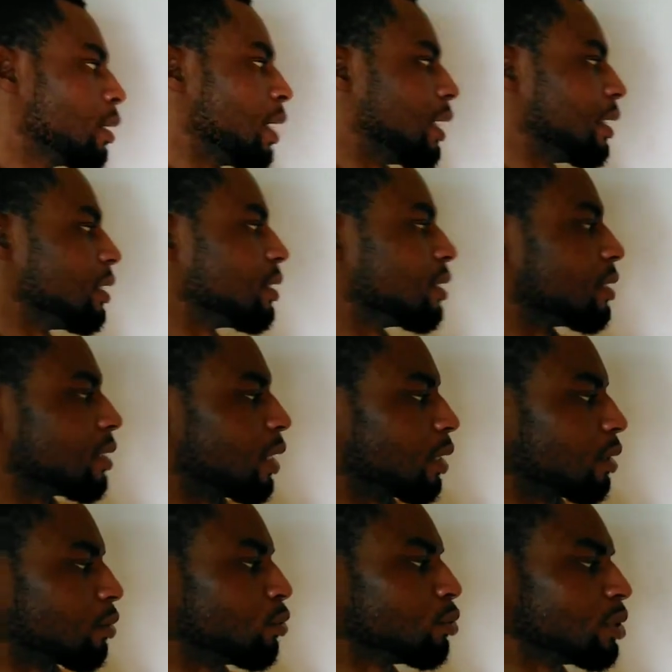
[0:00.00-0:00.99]
and this is
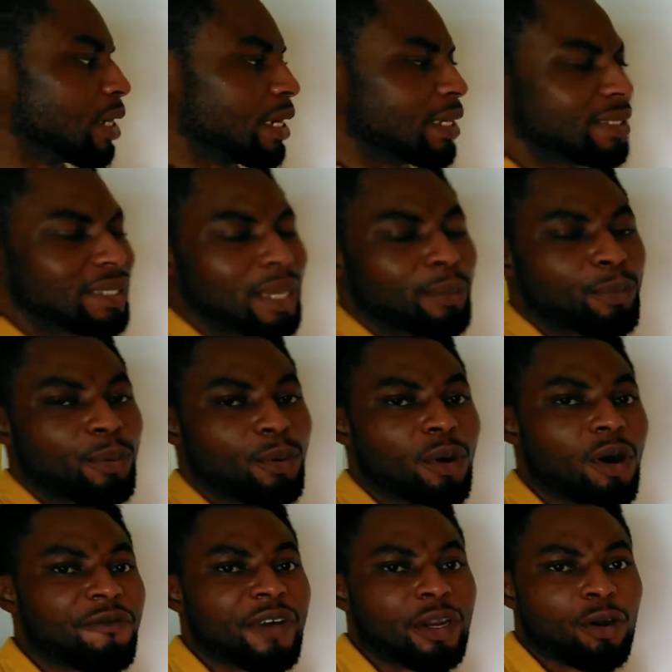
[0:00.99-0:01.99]
a good
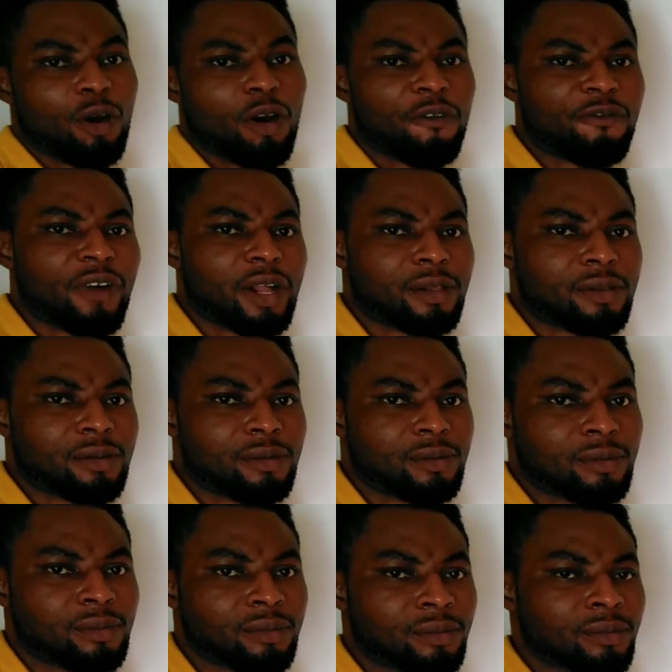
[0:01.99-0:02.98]
example of an offer.
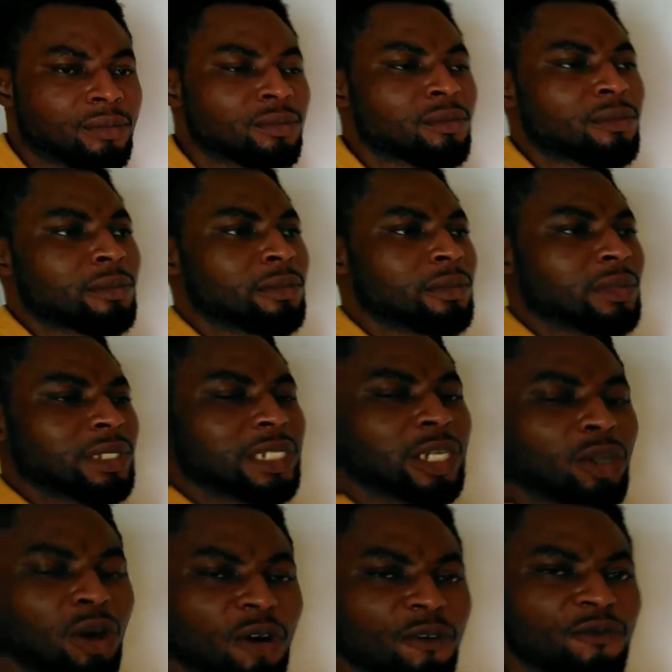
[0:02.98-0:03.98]

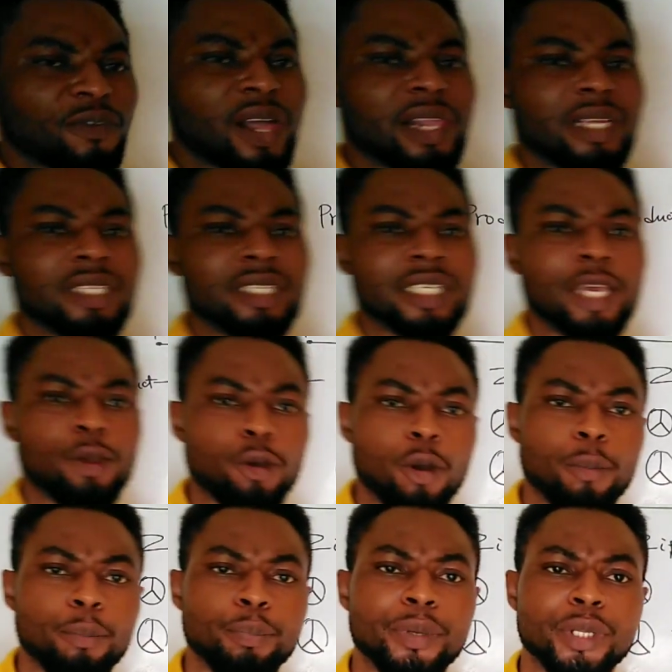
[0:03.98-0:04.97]
An offer is a
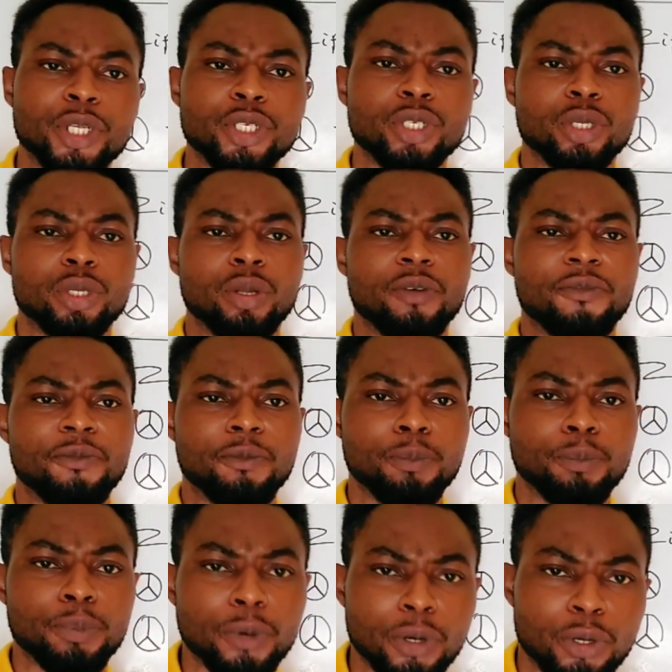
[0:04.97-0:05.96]
combination of
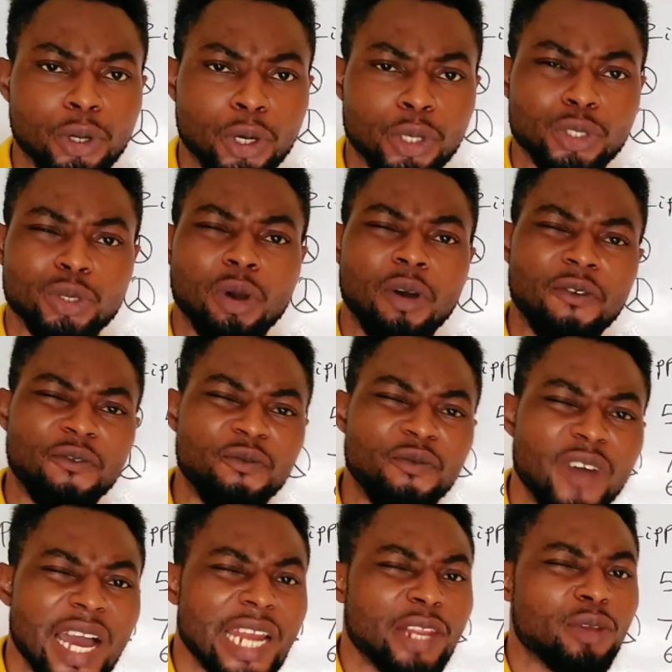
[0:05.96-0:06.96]
products or
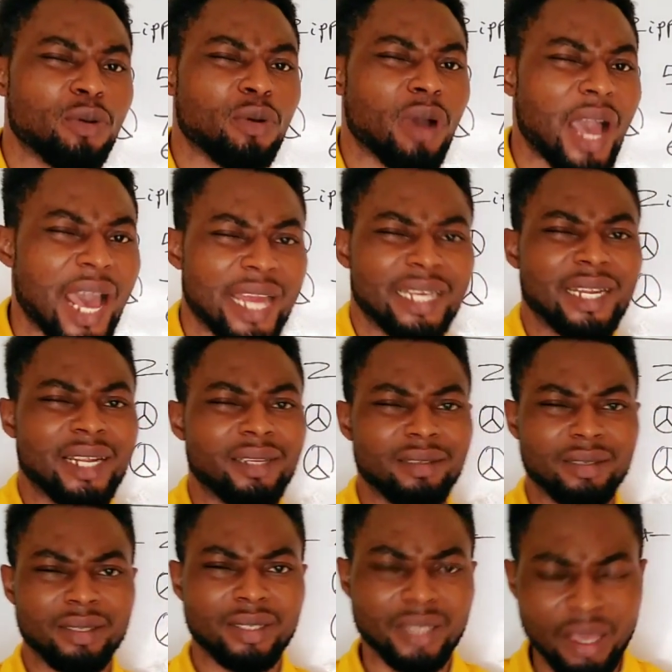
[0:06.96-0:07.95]
value-added
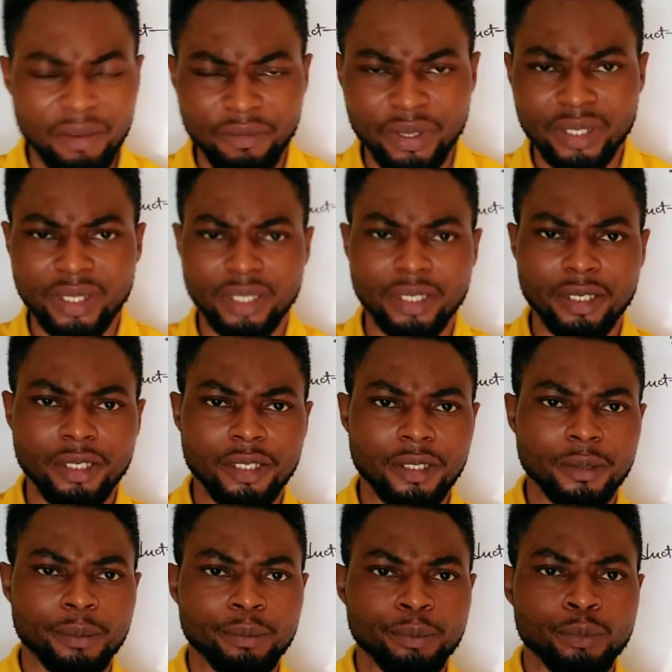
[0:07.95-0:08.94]

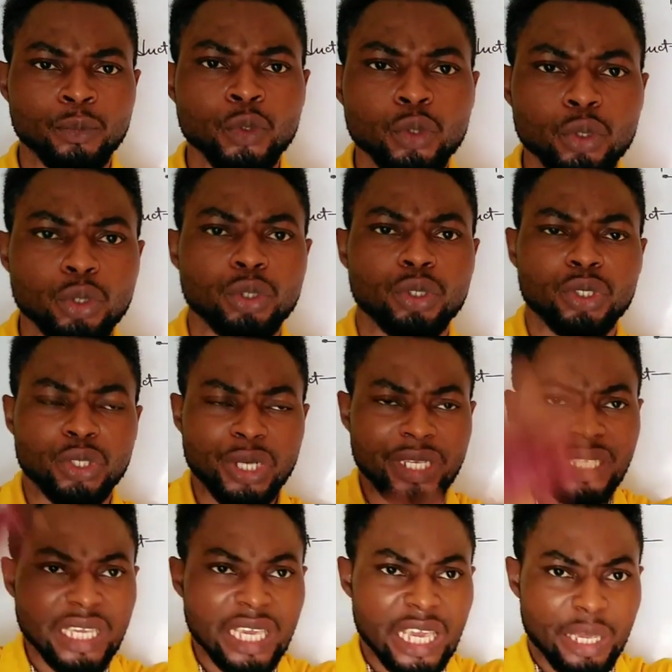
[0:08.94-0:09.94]
services to
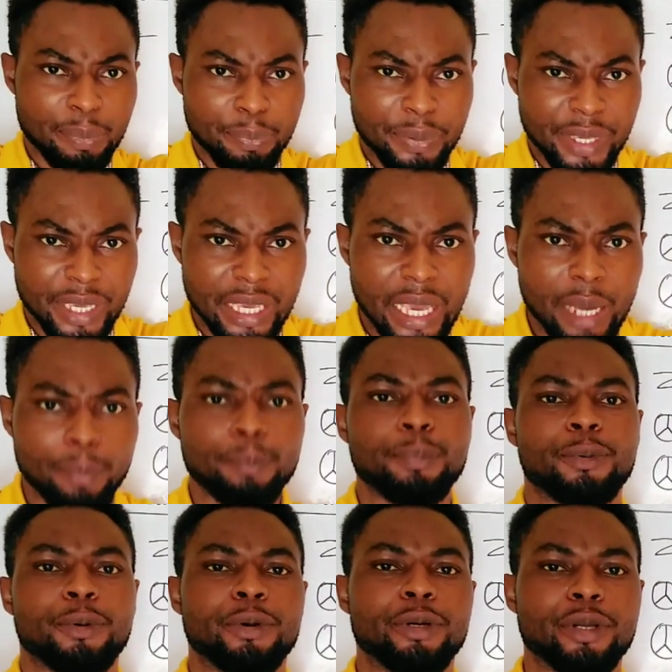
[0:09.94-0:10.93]
create a bigger
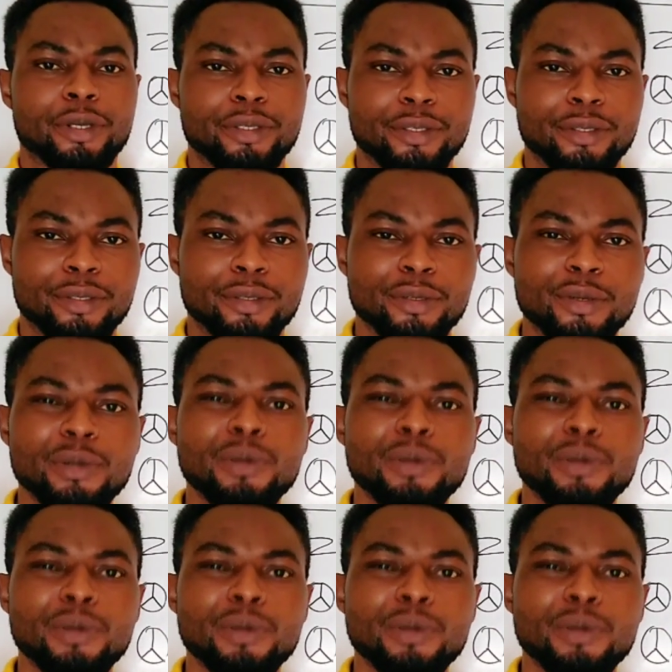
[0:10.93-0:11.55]
product